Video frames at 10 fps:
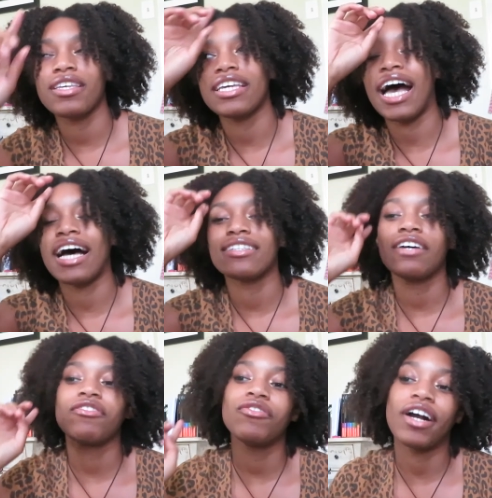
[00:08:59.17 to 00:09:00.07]
Yeah,
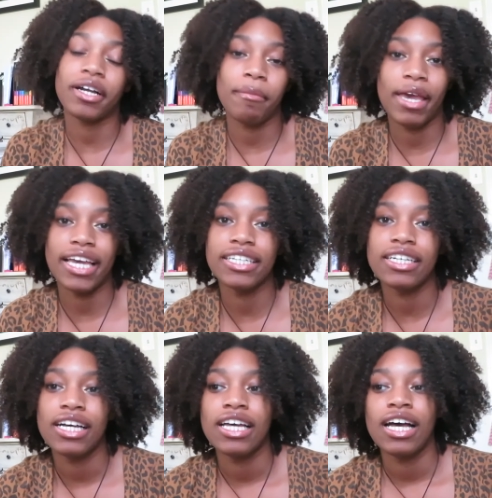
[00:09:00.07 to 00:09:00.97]
definitely recommend
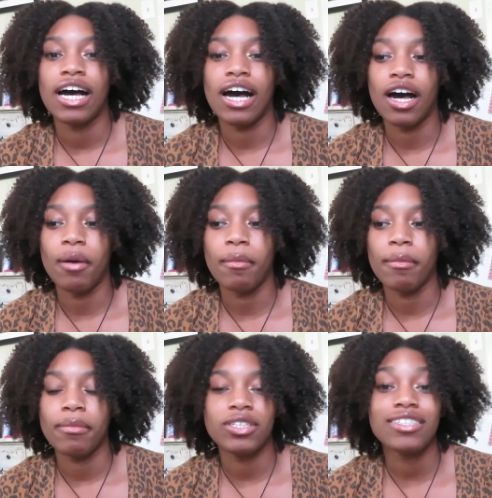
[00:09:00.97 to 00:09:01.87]

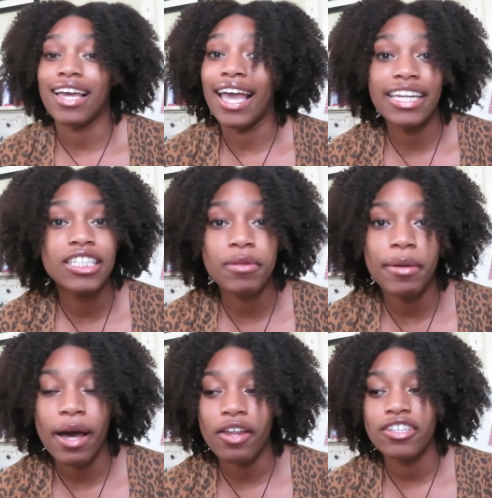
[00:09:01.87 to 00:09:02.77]
just any spray
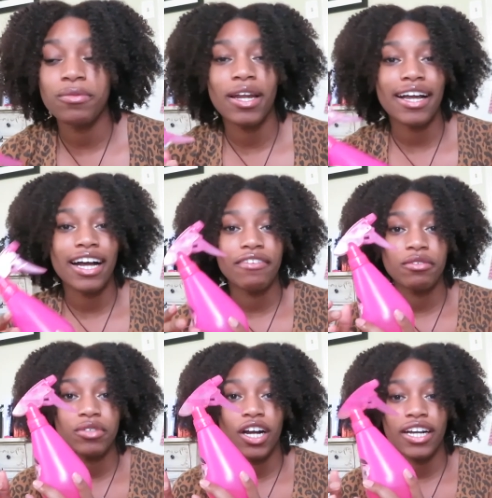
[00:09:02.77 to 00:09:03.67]
bottle. This one I got
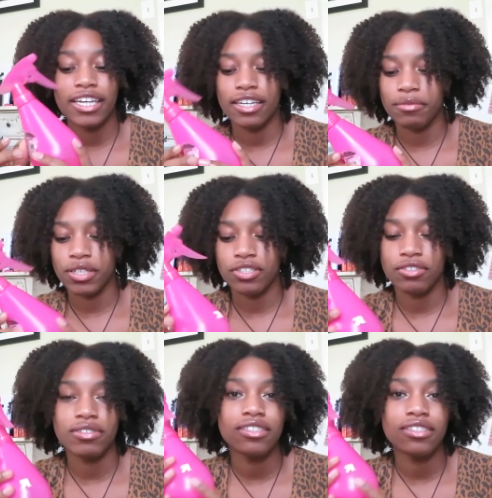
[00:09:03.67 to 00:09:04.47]
from Target, which you can